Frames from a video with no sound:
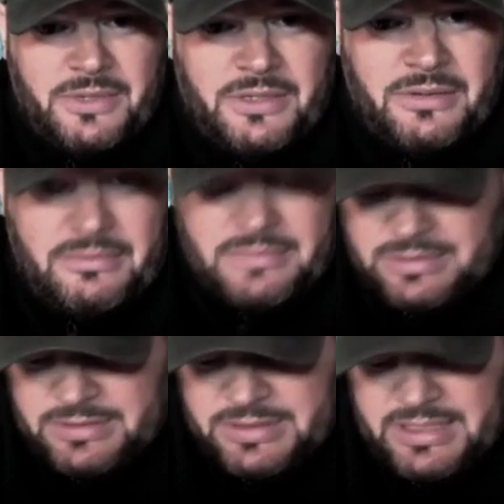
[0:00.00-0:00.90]
Well,
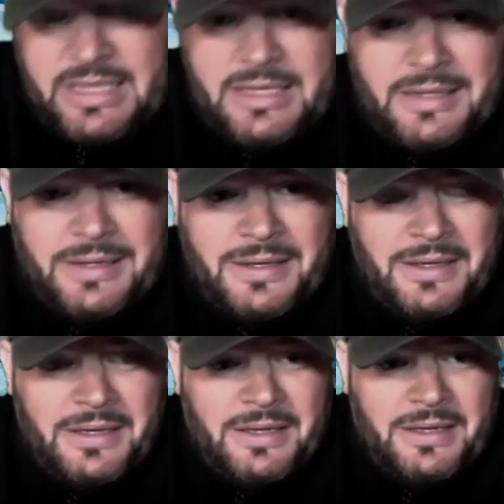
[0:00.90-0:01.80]
today
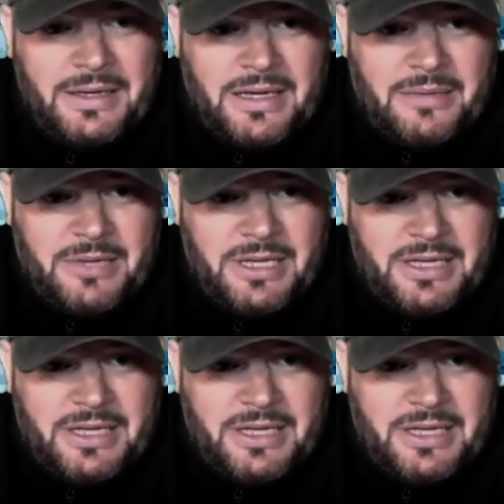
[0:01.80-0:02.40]
Abe